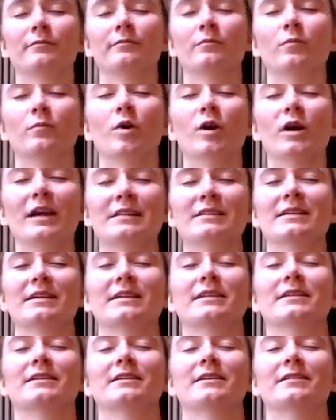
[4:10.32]
What is
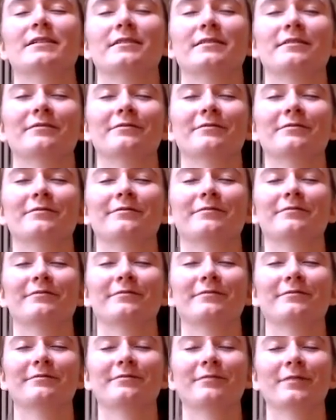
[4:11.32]
it
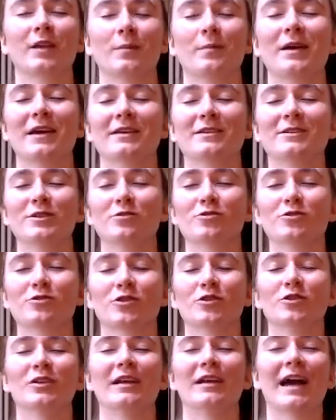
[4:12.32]
that makes you
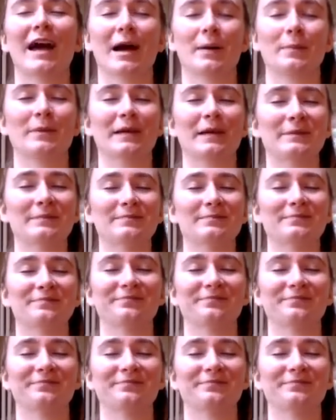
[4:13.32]
truly happy?